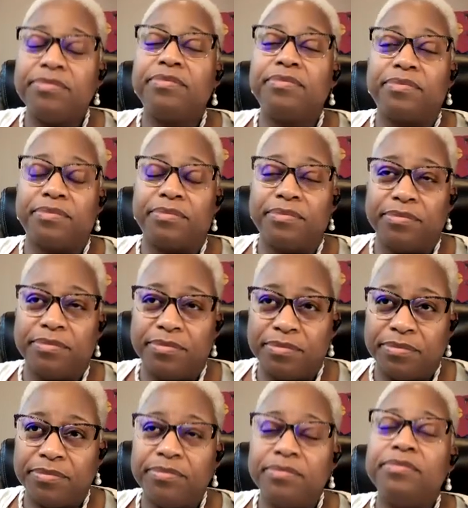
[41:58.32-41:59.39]

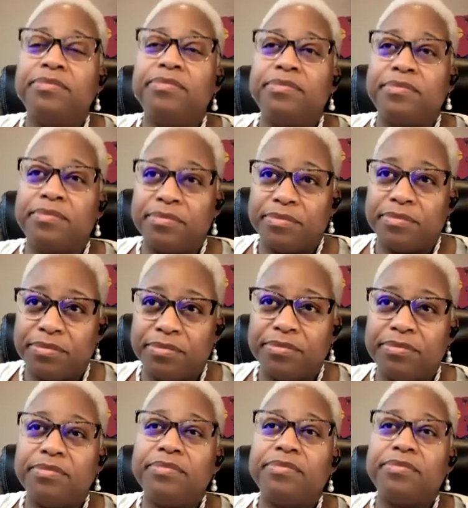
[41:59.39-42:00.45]

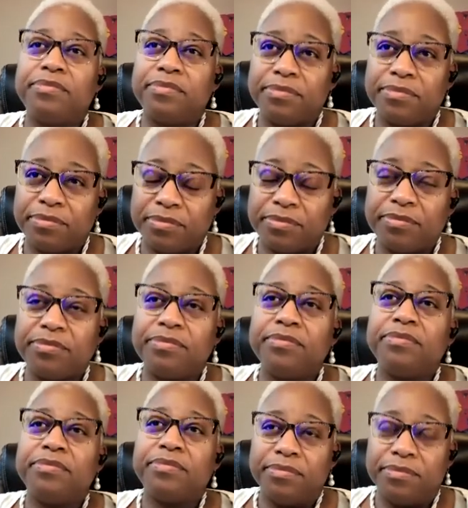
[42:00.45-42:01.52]

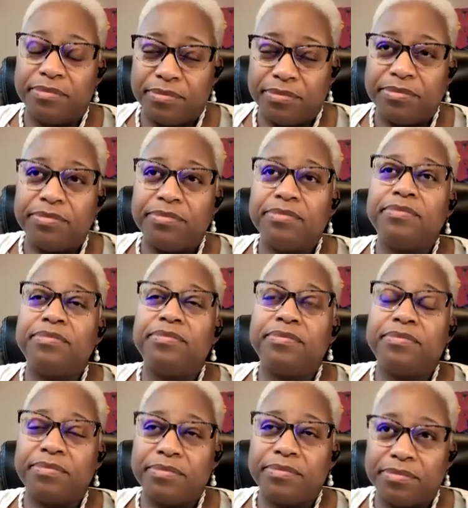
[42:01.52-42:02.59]

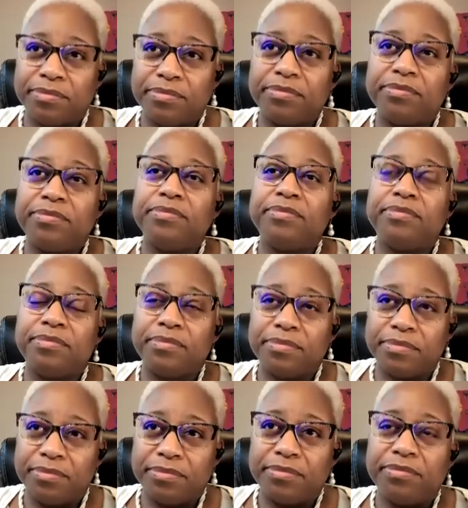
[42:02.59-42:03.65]

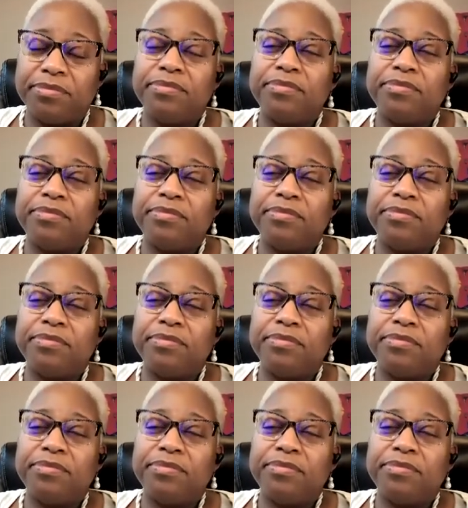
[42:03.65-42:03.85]
This person isn't speaking.